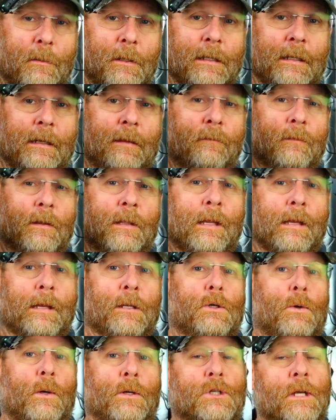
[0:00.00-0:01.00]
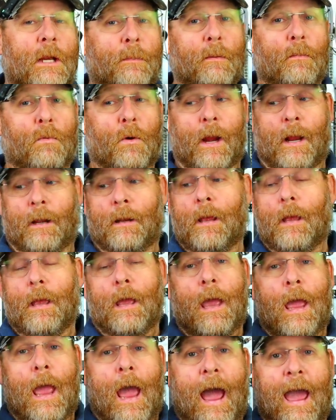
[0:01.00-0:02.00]
I would leave a link to a cheaper brand.
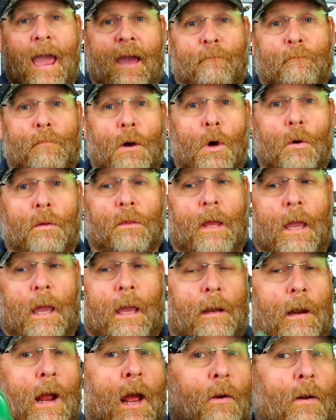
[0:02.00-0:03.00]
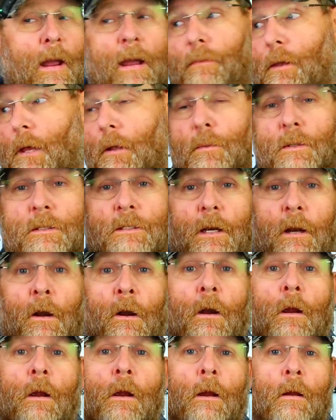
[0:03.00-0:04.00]
I have both and I don't have the other ones
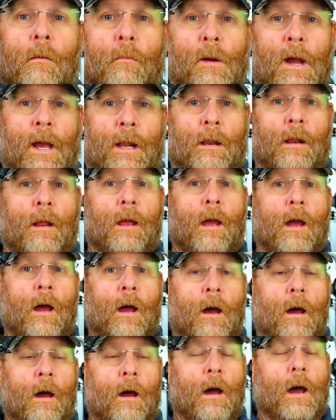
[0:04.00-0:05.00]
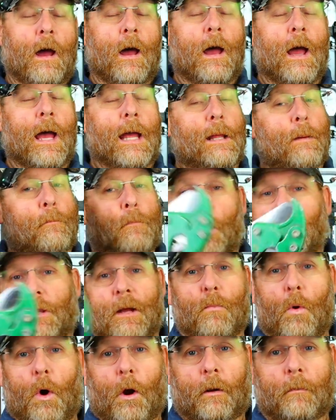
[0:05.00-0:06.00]
here. But uh, both
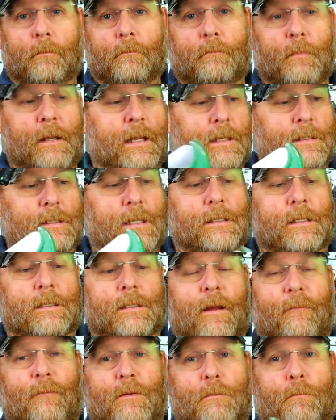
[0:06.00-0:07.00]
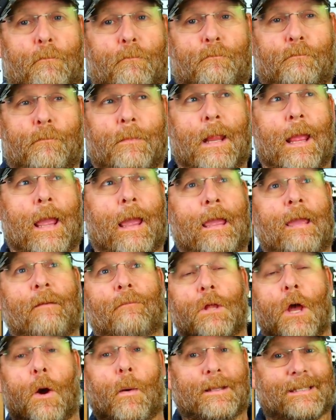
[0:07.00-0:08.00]
of them work because this stuff is,
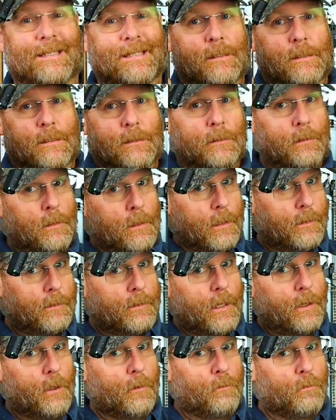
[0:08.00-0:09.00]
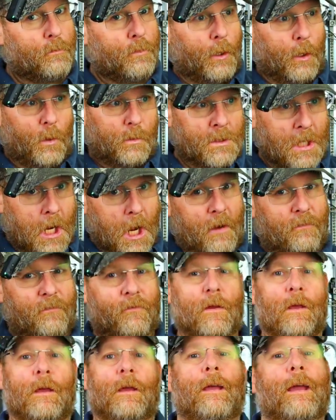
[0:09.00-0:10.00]
even though it's considered, you know,
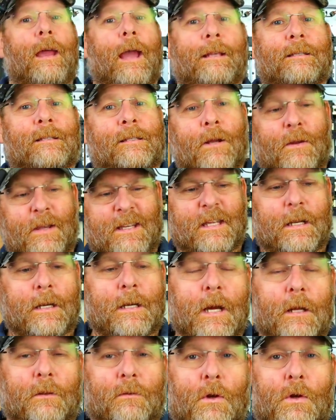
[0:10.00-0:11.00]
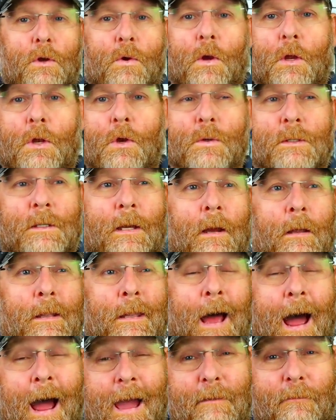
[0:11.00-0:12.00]
tough, it's still easy to cut through. You can use a
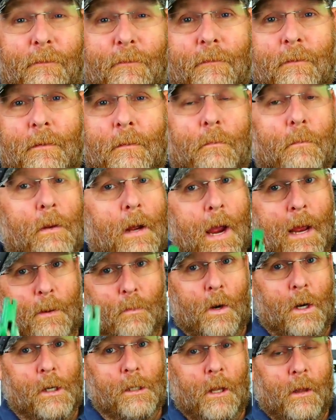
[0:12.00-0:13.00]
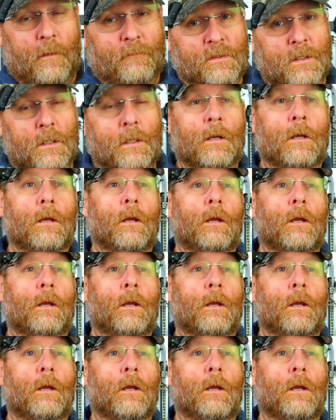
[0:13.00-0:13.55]
knife. I'd wear gloves.